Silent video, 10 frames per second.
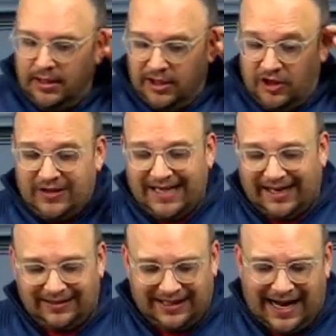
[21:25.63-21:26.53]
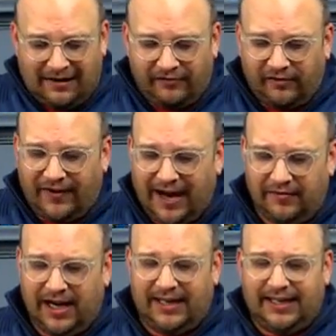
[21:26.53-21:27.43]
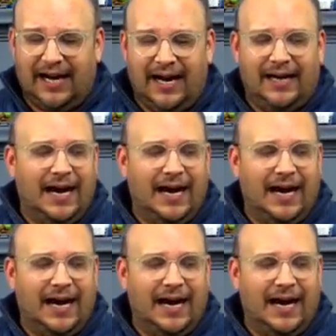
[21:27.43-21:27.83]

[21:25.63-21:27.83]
you get a lot for $5.99.